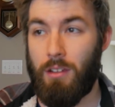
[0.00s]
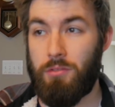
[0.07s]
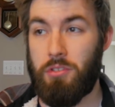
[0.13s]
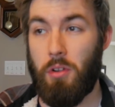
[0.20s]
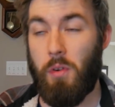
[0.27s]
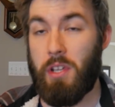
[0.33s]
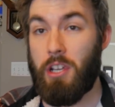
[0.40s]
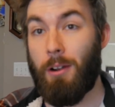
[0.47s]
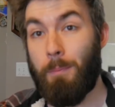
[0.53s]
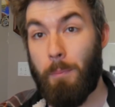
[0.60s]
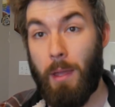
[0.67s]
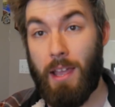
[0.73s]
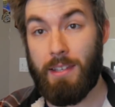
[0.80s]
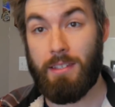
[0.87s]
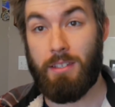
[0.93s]
doing your
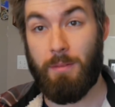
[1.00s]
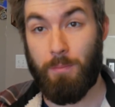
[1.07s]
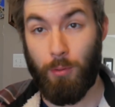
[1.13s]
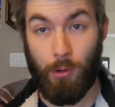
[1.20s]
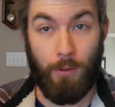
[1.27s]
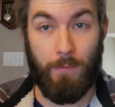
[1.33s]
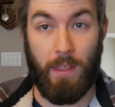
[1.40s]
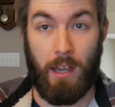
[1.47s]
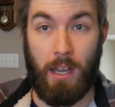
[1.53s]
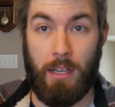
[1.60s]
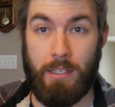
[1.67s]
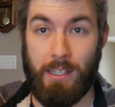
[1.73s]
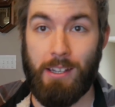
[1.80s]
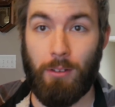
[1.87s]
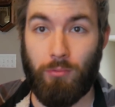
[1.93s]
best to prove that
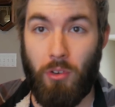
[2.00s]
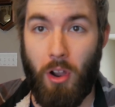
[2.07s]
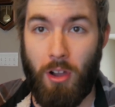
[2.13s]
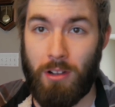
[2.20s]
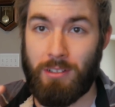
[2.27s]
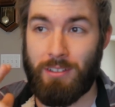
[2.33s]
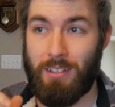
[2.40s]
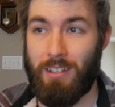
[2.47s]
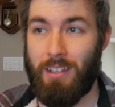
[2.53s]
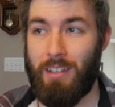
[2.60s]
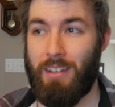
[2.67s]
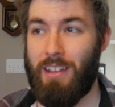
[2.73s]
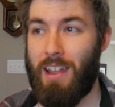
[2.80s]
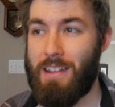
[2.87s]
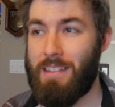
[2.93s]
idea wrong,
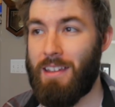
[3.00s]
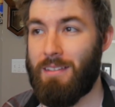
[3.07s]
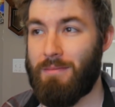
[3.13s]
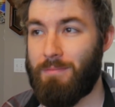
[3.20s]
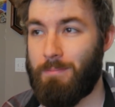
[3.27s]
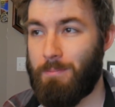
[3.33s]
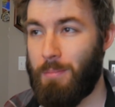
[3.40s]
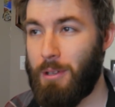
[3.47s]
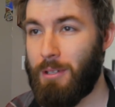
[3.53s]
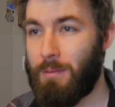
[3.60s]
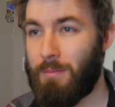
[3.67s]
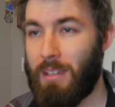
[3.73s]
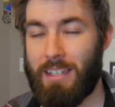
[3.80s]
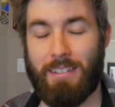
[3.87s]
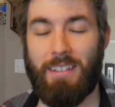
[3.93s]
and then
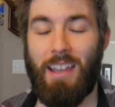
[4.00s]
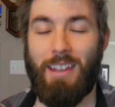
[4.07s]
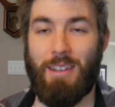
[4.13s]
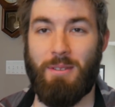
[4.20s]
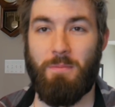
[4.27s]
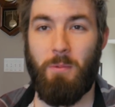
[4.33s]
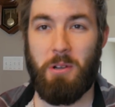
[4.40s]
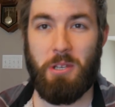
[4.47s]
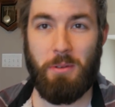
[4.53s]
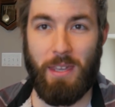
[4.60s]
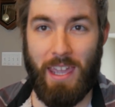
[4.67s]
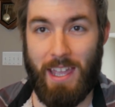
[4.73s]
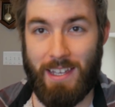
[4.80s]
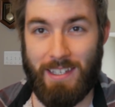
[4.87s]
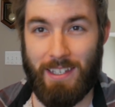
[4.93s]
being excited when you
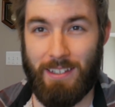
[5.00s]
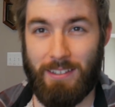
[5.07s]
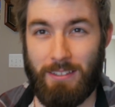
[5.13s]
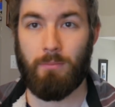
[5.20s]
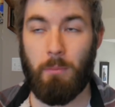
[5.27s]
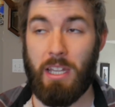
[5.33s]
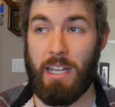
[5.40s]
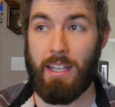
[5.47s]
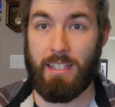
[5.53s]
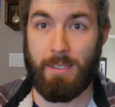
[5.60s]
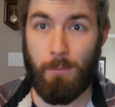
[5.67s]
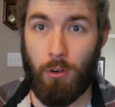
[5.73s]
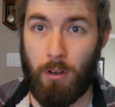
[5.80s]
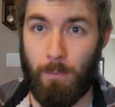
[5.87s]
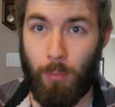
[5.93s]
can't. Meaning it's
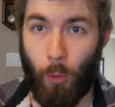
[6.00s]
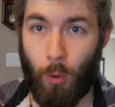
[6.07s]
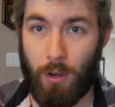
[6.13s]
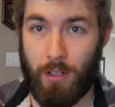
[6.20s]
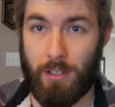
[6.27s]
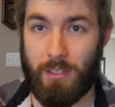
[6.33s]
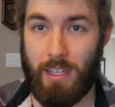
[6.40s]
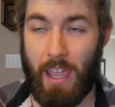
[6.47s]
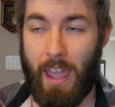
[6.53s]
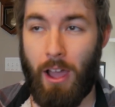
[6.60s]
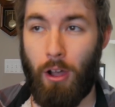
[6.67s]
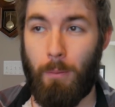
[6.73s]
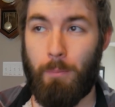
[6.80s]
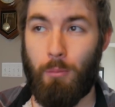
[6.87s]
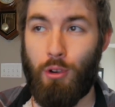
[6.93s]
more important to
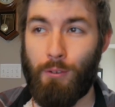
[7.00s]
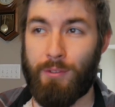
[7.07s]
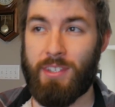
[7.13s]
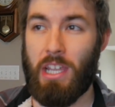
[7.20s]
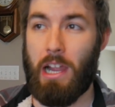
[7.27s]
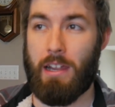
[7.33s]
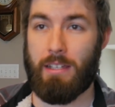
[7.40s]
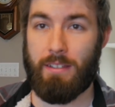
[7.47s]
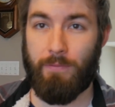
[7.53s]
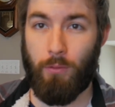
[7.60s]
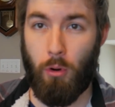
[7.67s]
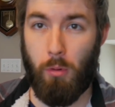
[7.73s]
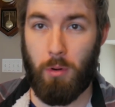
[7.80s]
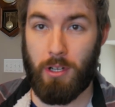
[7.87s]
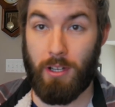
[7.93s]
help move science
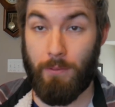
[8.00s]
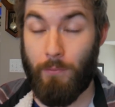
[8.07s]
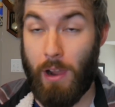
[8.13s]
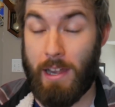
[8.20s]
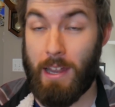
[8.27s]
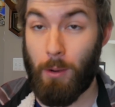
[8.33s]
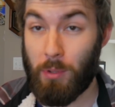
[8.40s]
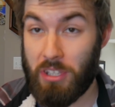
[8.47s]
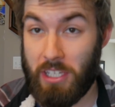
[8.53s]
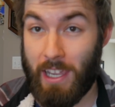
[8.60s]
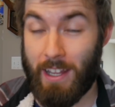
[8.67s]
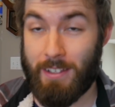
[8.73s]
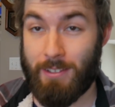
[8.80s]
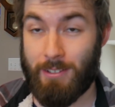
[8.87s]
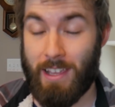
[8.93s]
forward and find out what the
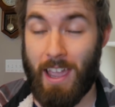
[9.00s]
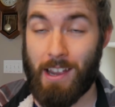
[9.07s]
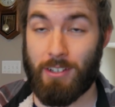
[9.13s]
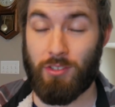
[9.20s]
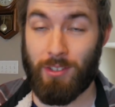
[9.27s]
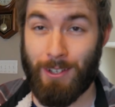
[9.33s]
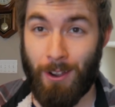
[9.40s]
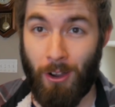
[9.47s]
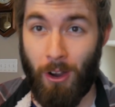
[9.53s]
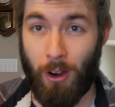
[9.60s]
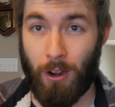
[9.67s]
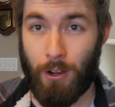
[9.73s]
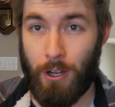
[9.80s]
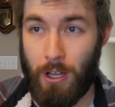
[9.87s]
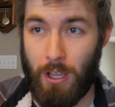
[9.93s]
answers actually
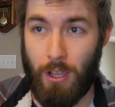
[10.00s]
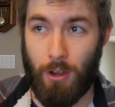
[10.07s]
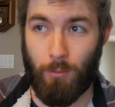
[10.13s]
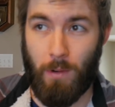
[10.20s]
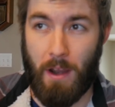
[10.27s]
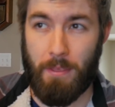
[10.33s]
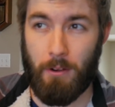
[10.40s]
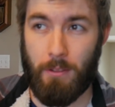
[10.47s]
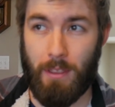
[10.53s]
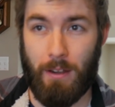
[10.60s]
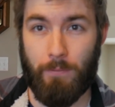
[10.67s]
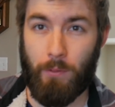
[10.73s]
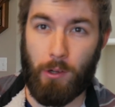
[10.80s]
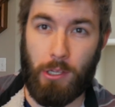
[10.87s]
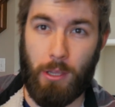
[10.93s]
are, rather than
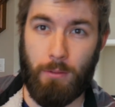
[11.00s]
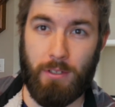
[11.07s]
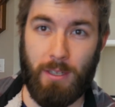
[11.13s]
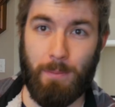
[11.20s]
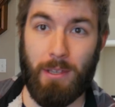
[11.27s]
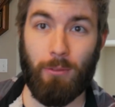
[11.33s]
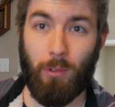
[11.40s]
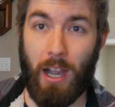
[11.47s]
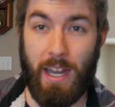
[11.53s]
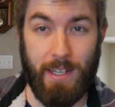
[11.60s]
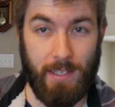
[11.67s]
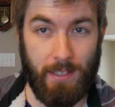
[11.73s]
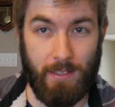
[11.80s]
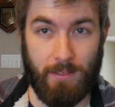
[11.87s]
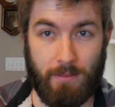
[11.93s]
for you to be right.